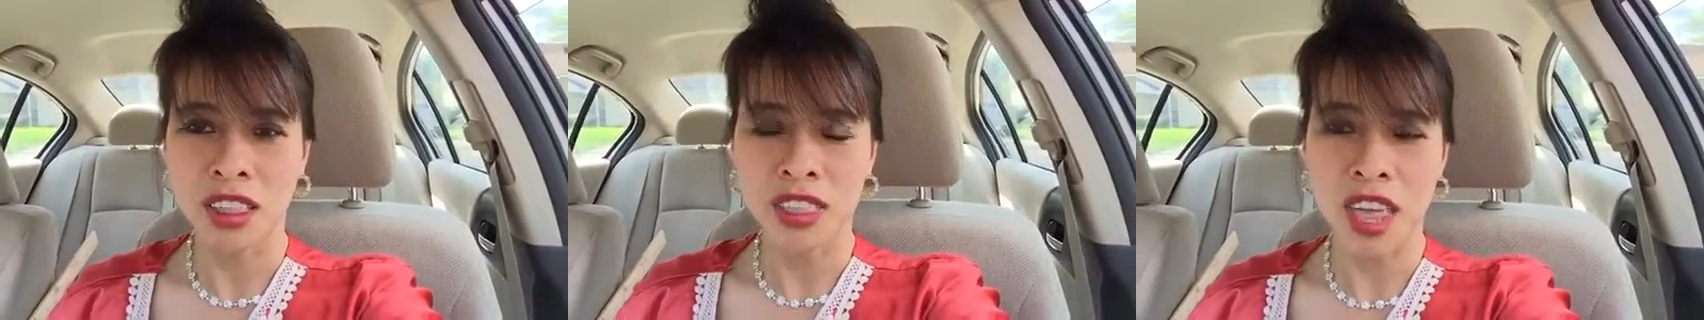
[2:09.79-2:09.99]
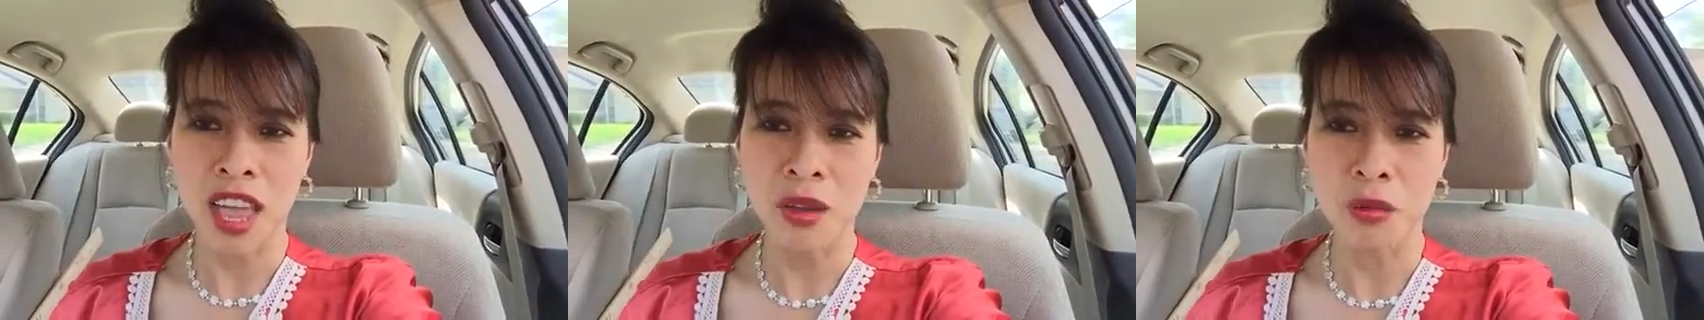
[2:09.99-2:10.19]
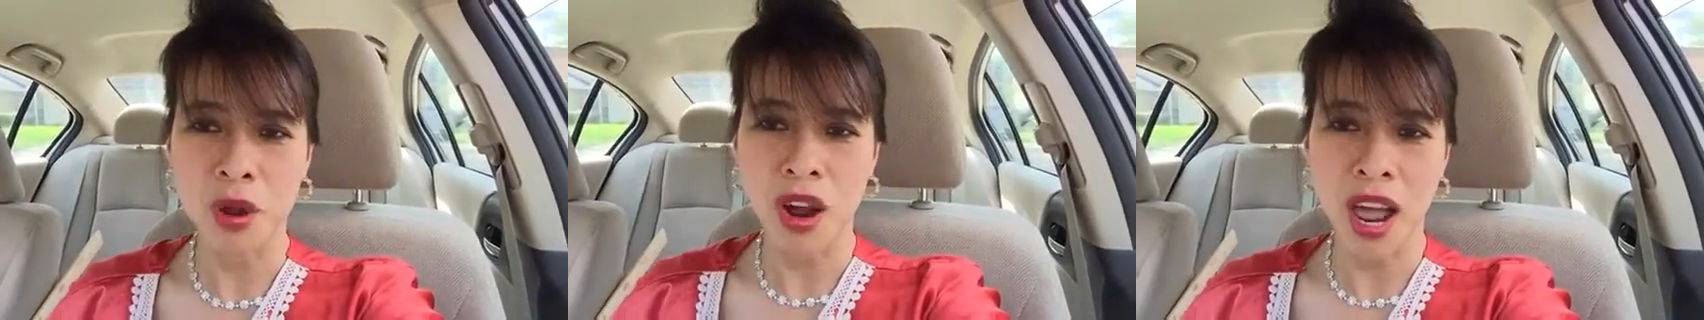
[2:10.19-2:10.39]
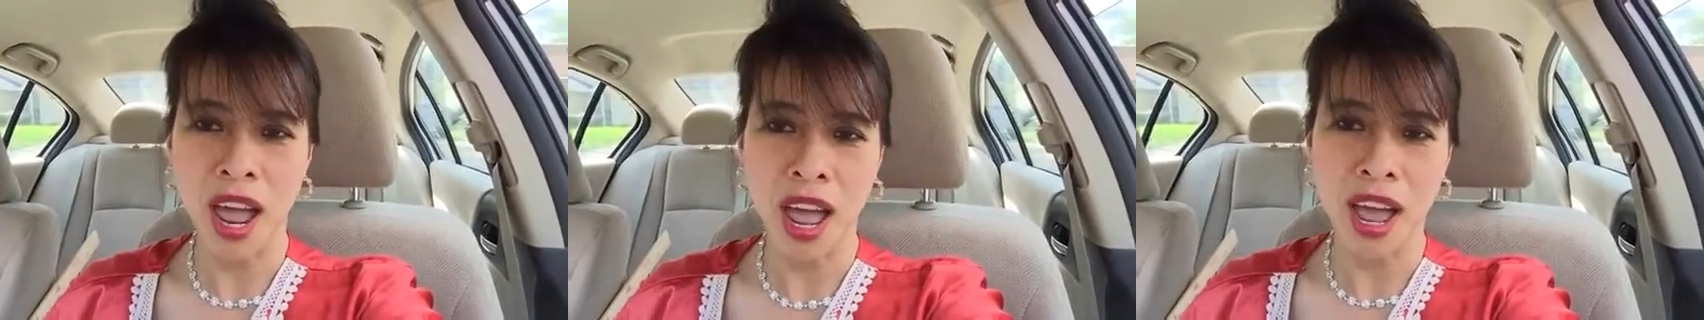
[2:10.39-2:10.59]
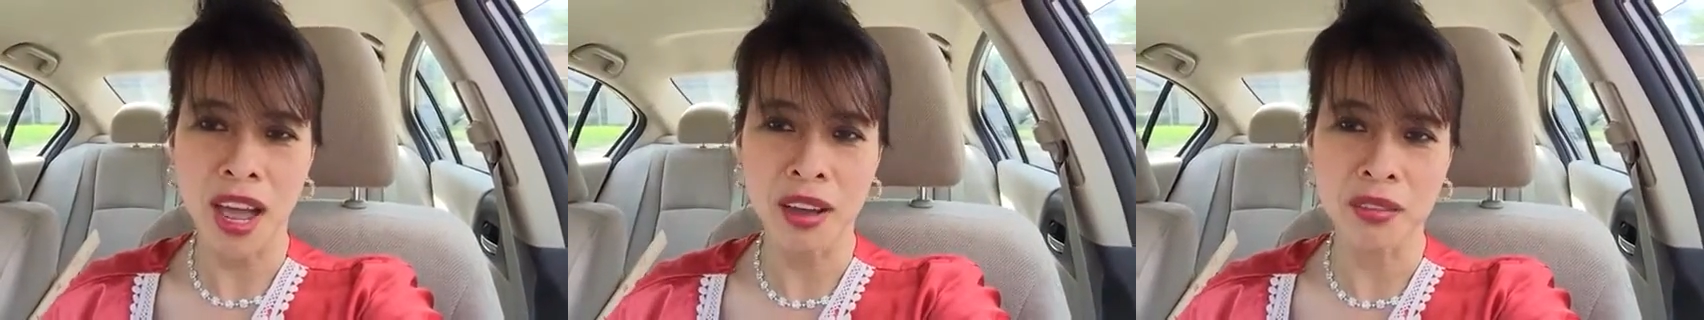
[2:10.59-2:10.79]
they will
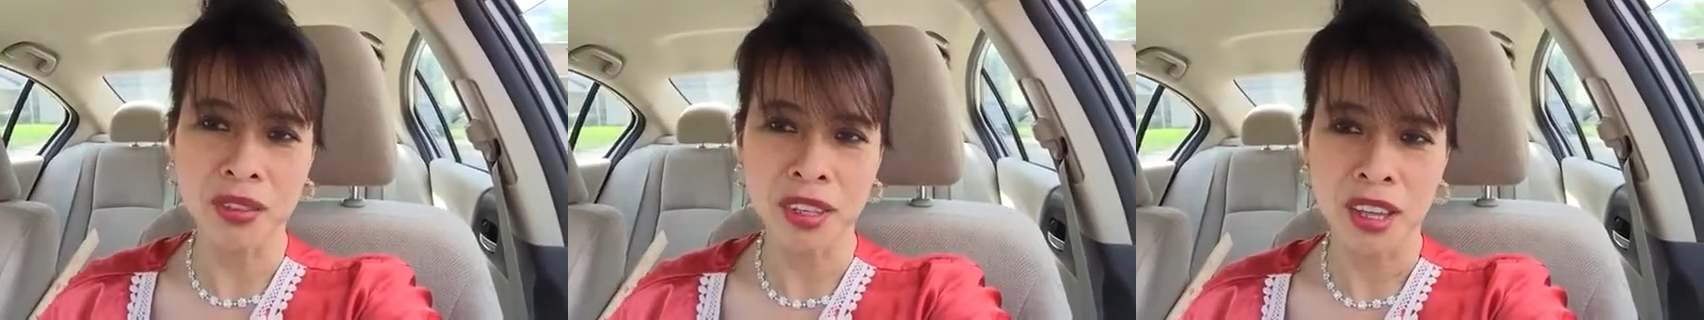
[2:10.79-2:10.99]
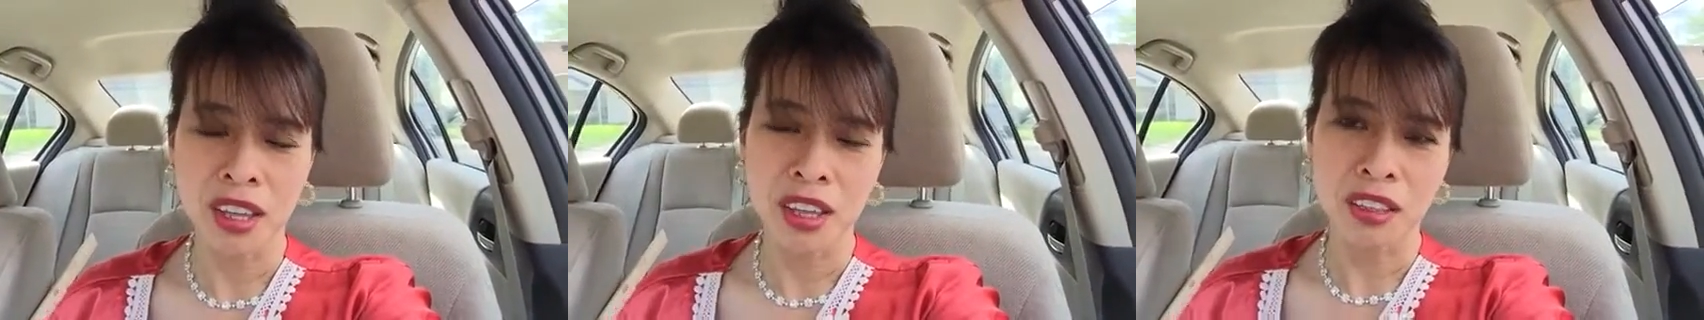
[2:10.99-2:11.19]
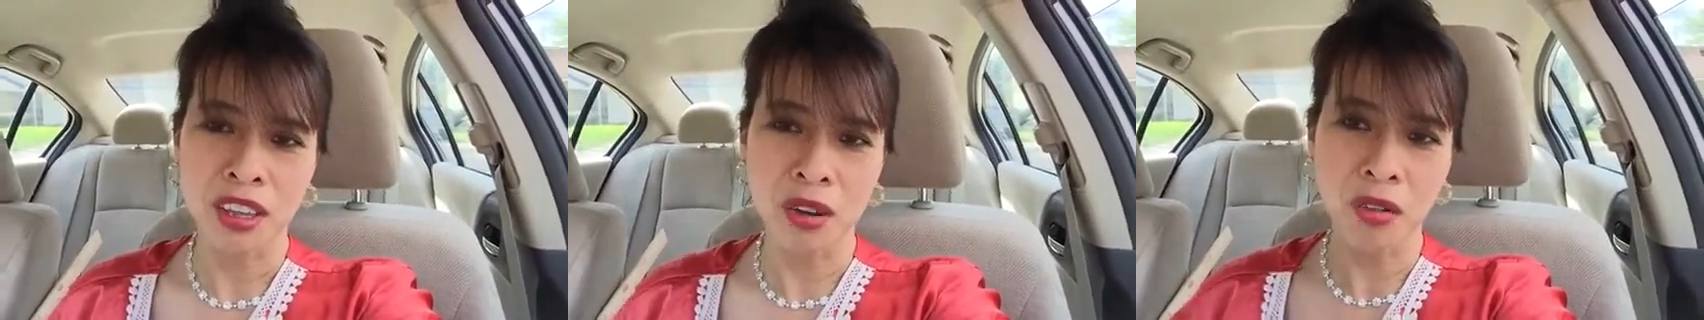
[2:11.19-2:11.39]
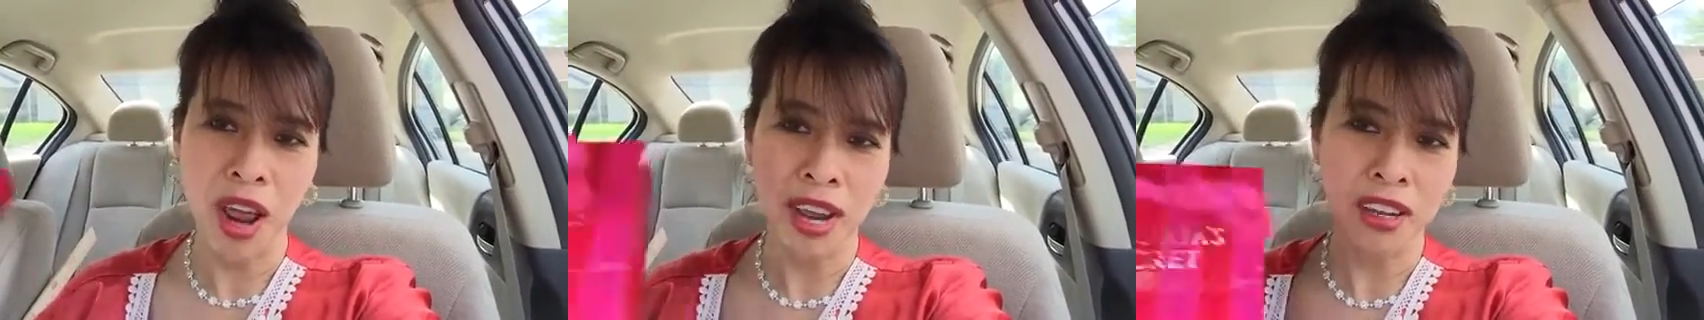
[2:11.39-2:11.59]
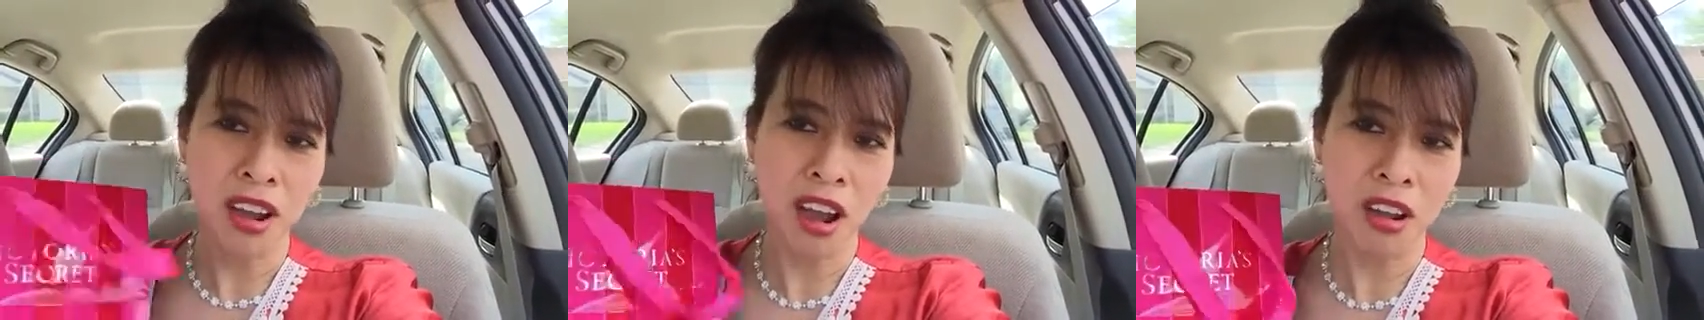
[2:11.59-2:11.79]
have the
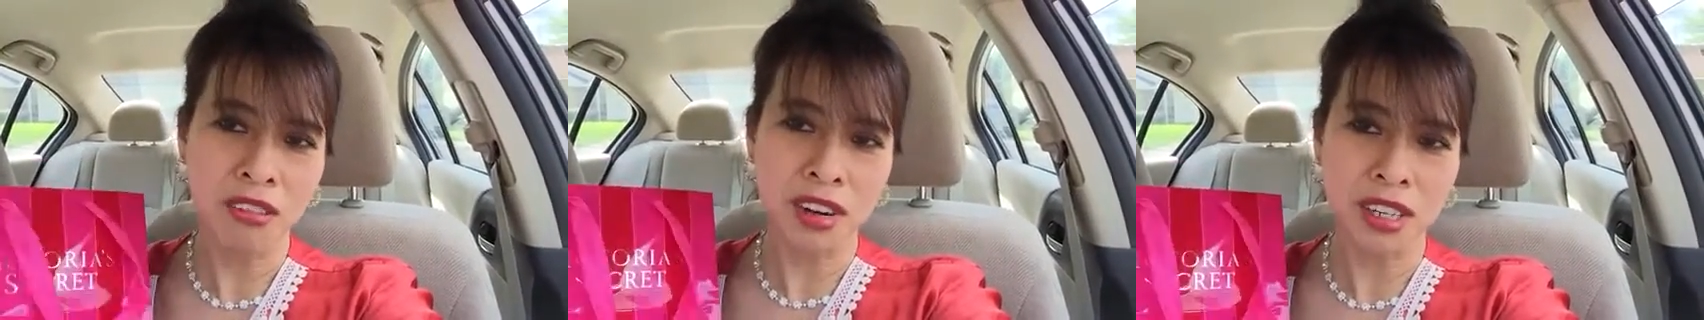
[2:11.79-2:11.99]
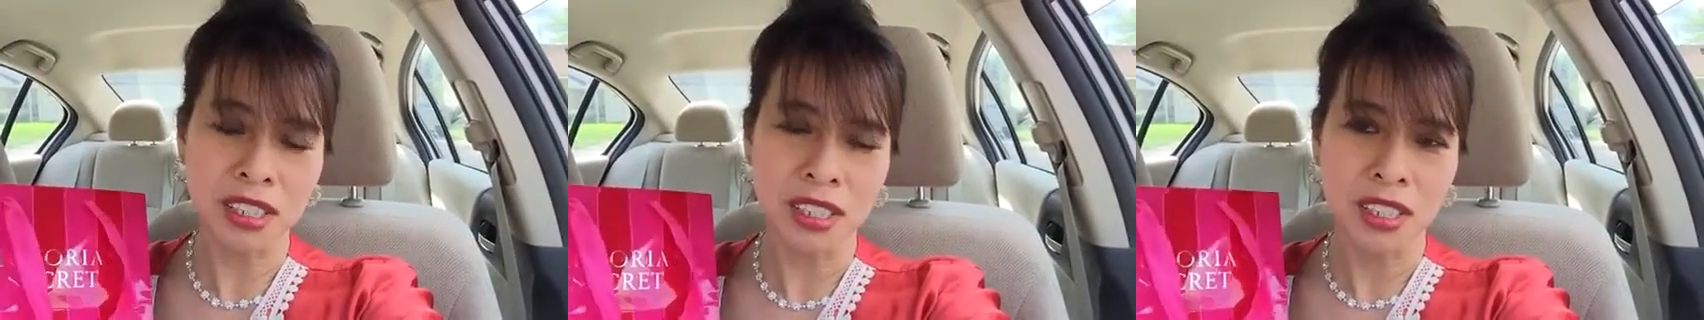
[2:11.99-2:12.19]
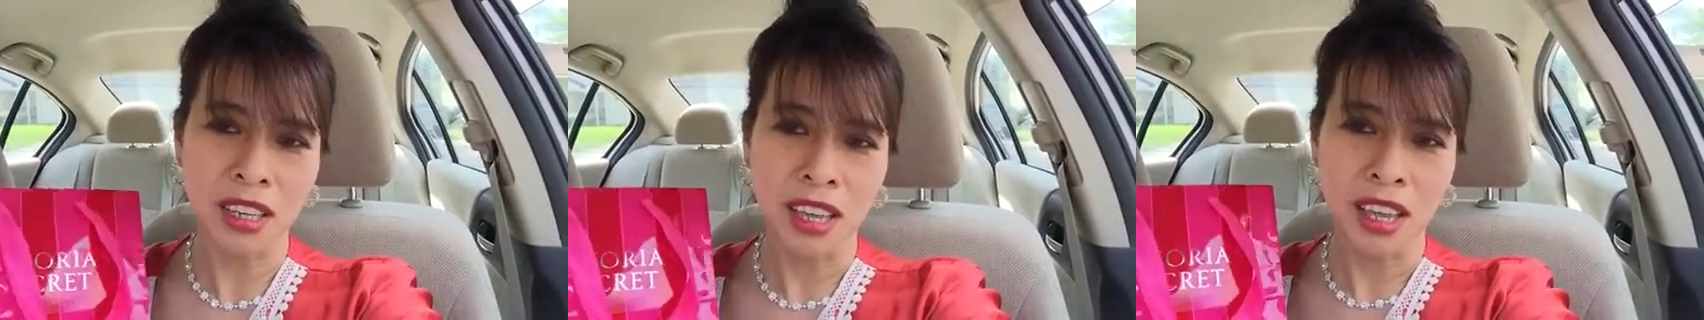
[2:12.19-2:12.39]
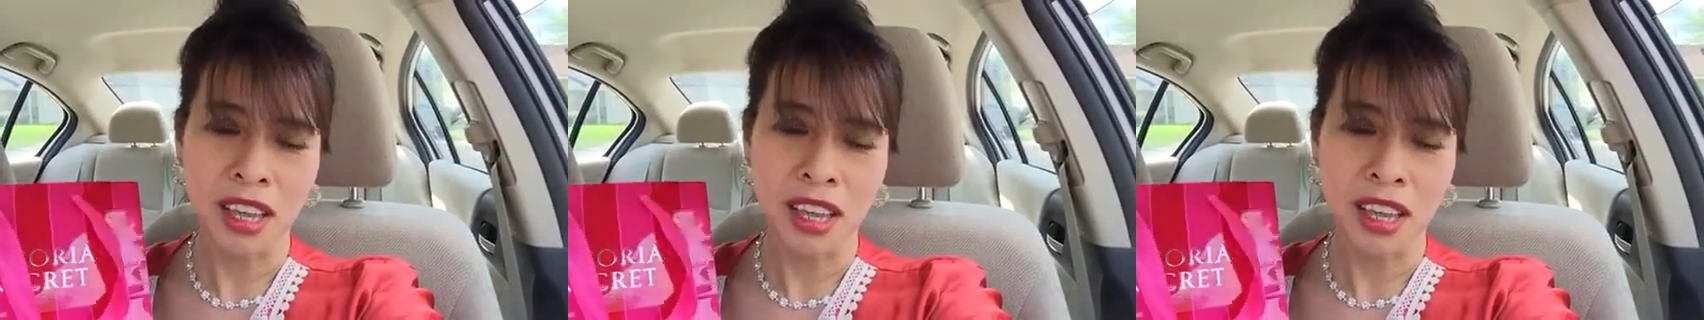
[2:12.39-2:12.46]
right coverage.